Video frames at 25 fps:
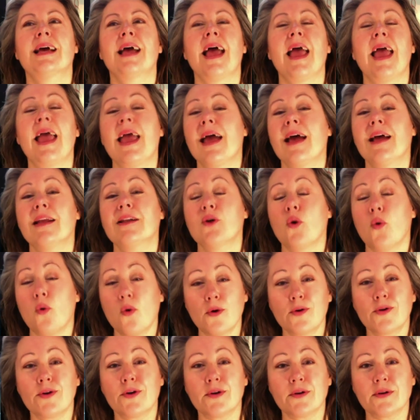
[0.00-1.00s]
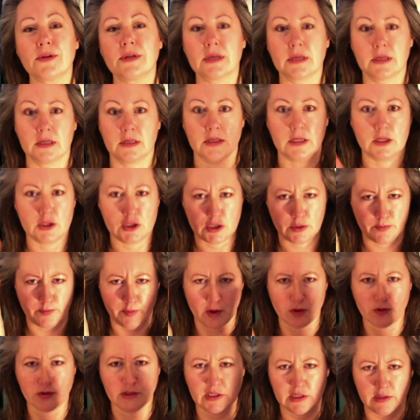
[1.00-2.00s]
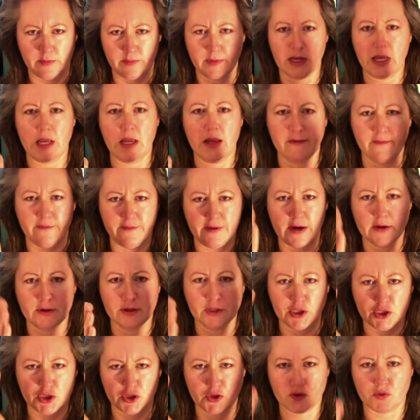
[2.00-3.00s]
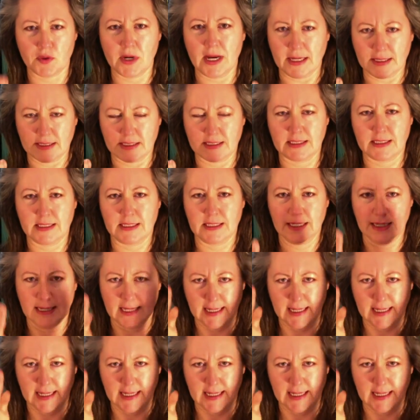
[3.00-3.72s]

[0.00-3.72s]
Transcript: And ordered, there's supposed to be a very strict